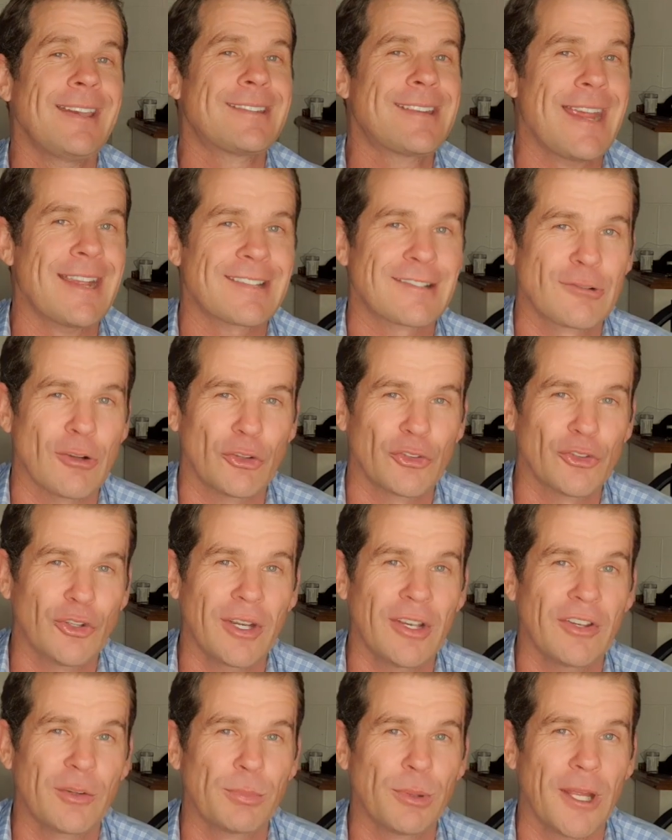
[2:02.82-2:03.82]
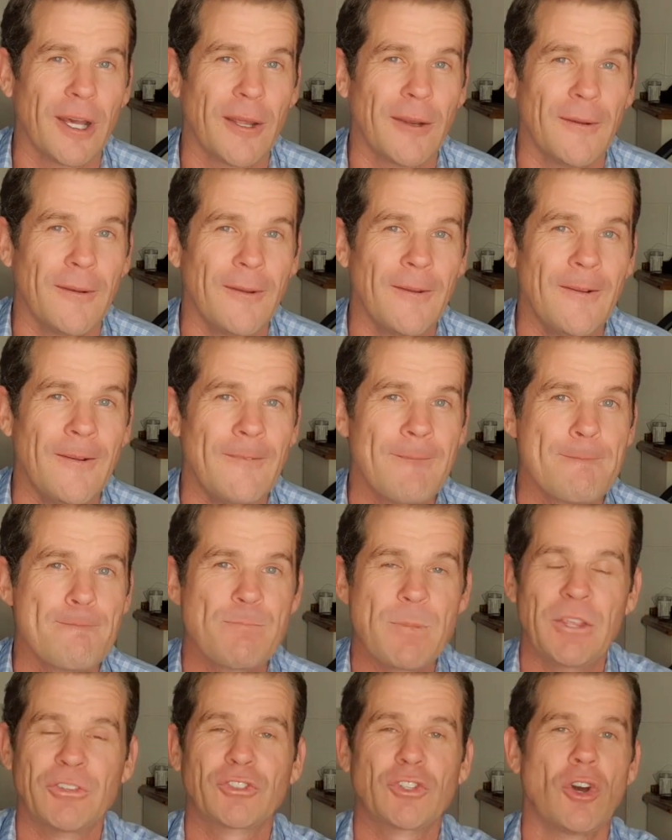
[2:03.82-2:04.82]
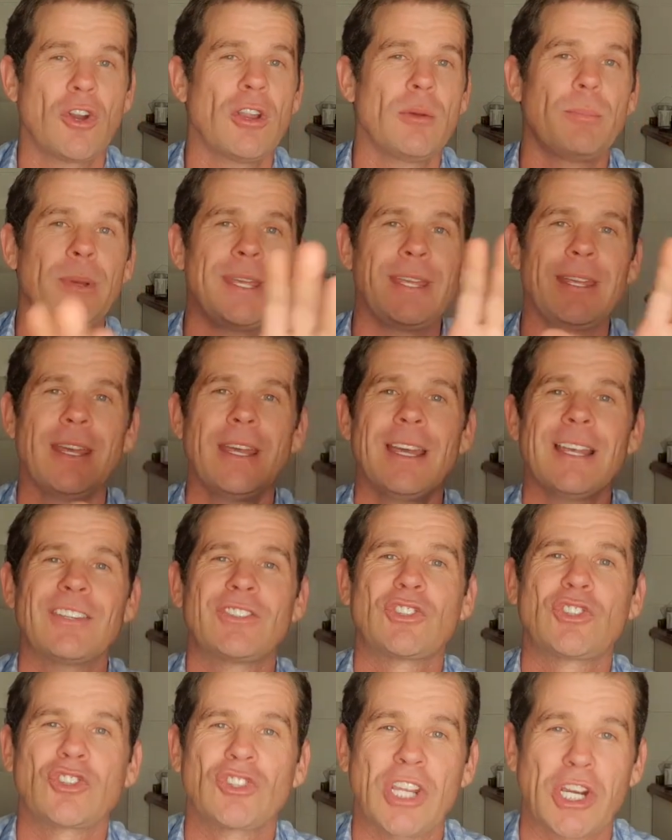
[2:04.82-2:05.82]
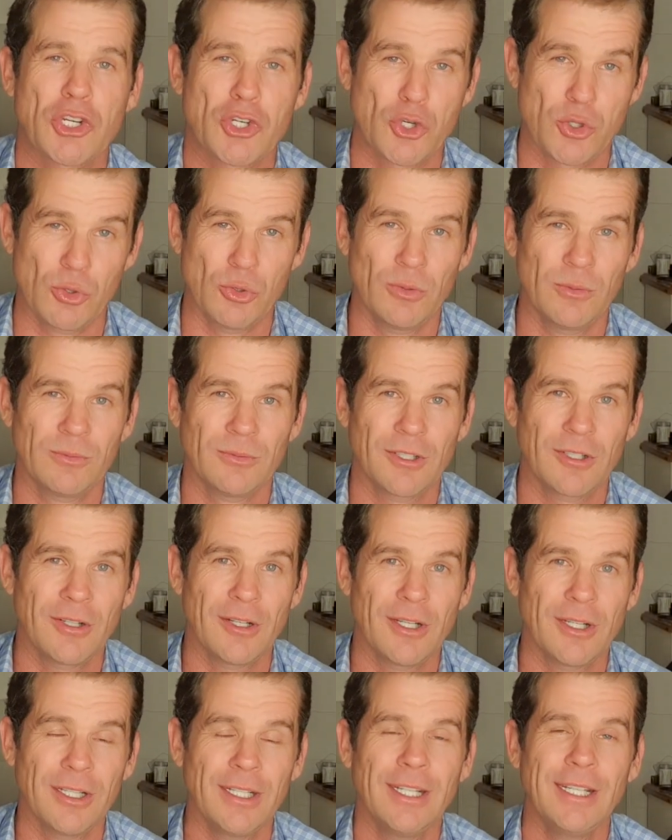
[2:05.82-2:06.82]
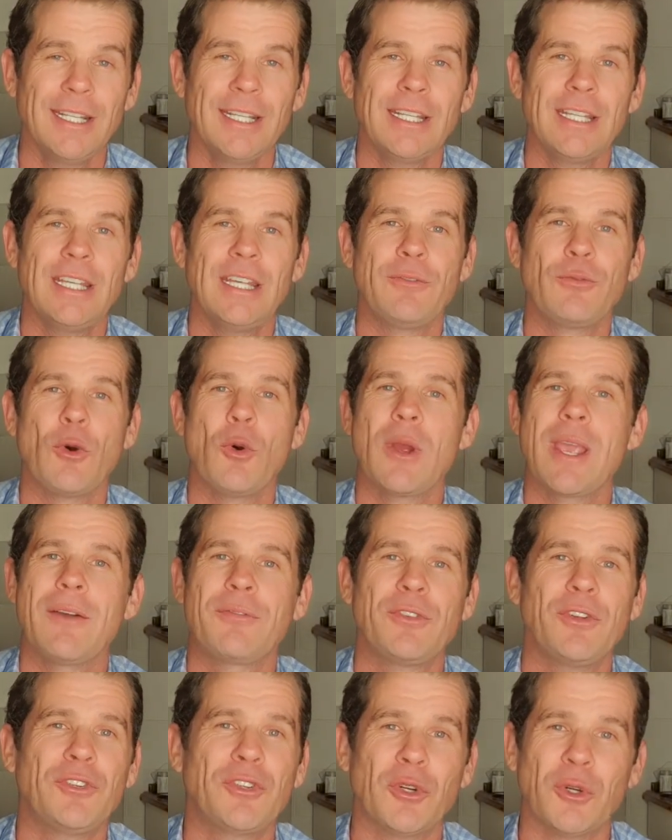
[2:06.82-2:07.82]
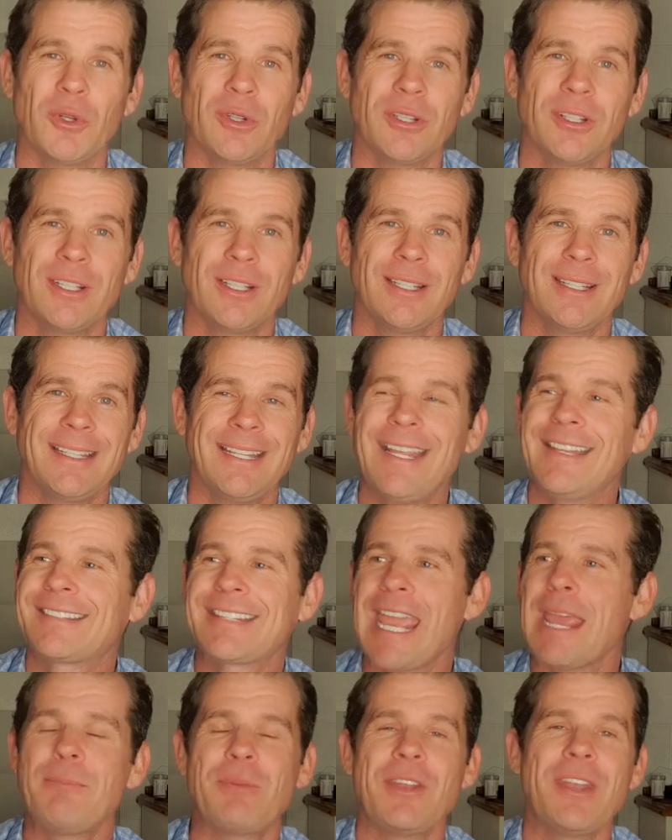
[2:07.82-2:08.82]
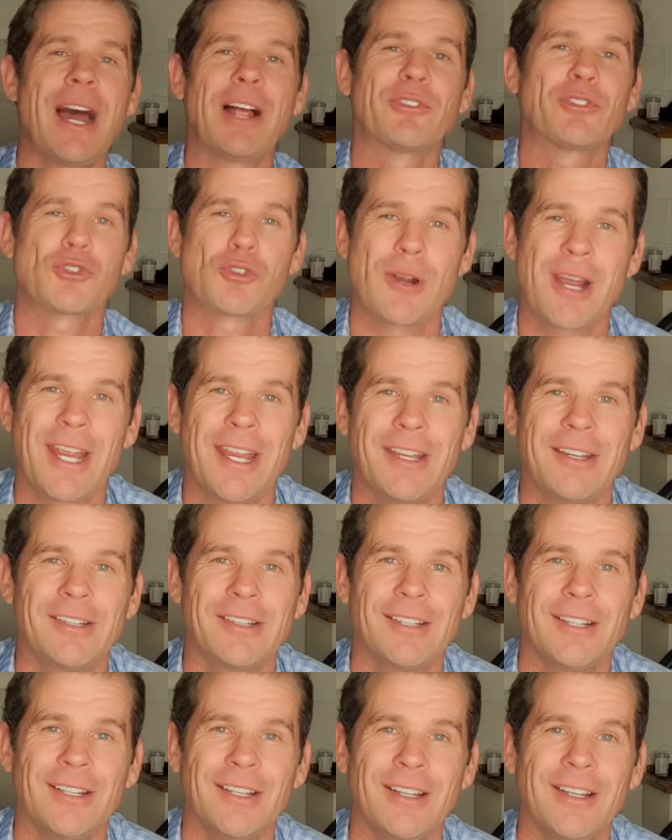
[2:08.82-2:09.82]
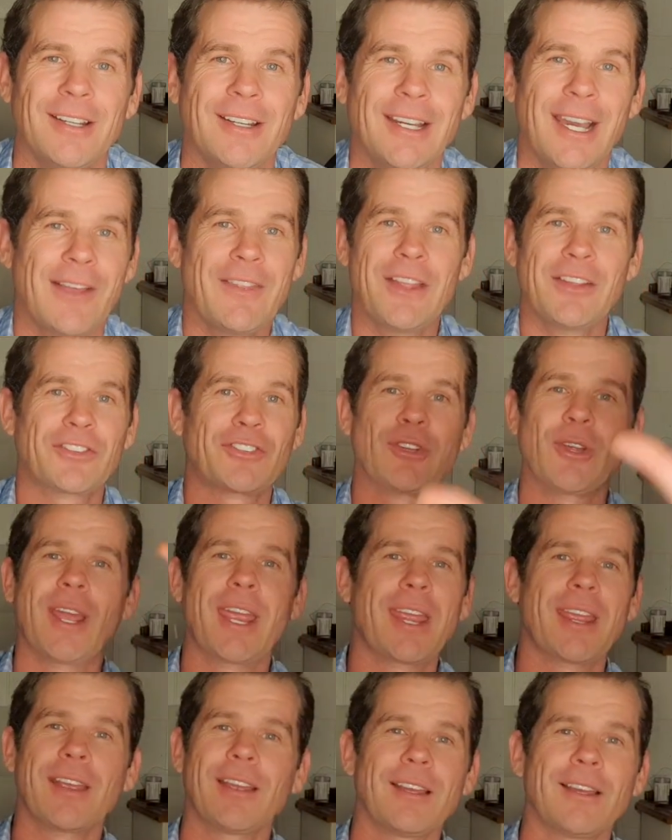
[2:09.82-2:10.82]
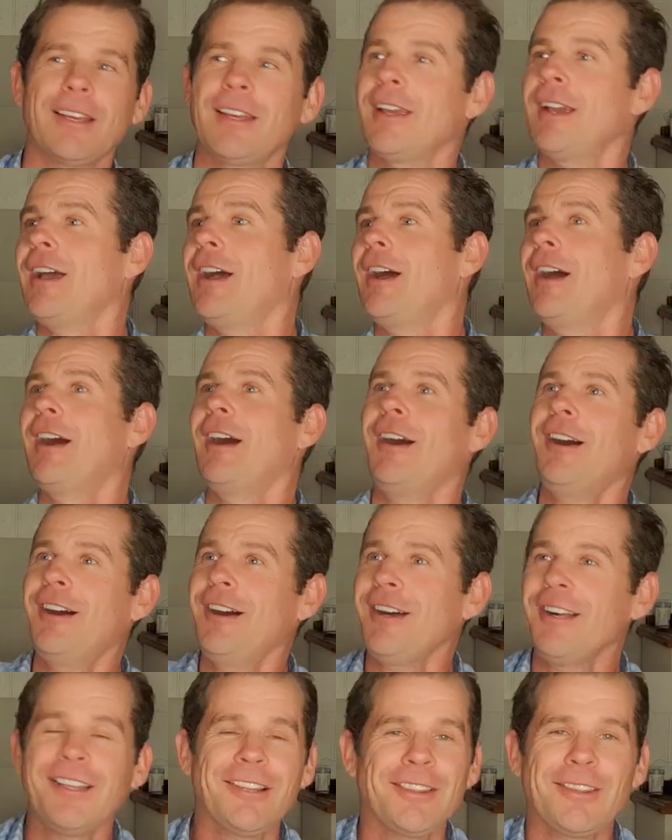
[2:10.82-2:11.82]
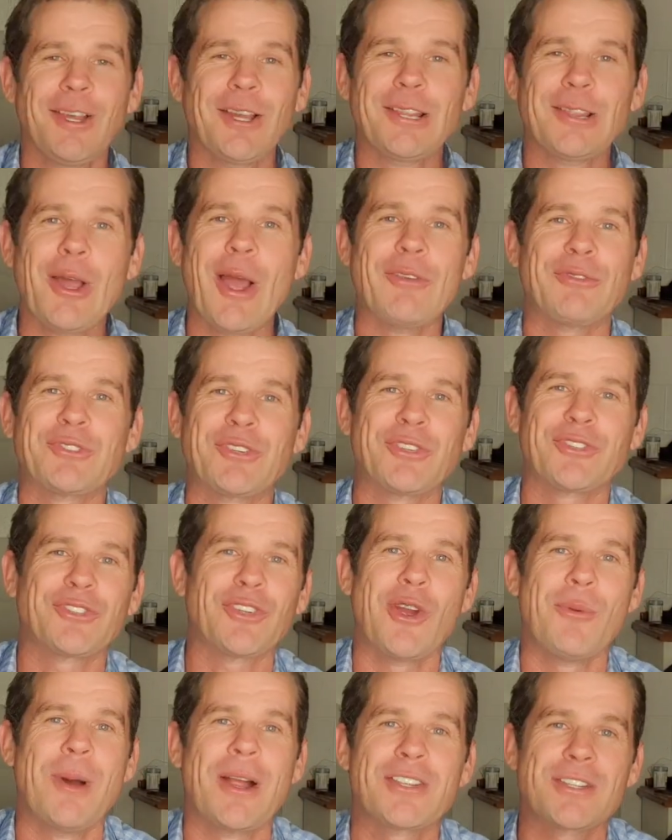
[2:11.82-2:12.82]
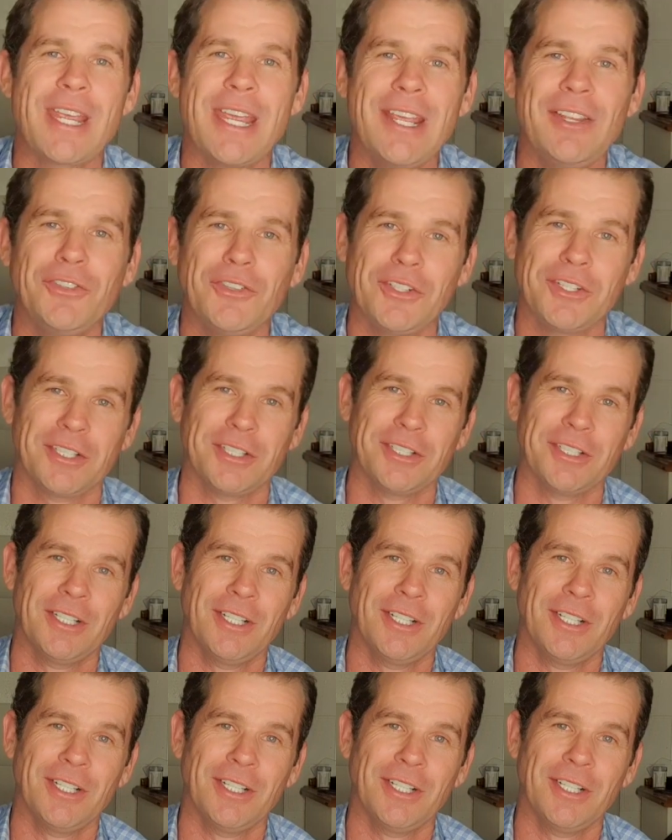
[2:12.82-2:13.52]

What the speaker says: testosterone in his blood, it's going to be sexual, all right? If all you have to do is keep the nuts drained, and then it's like life's just so much easier.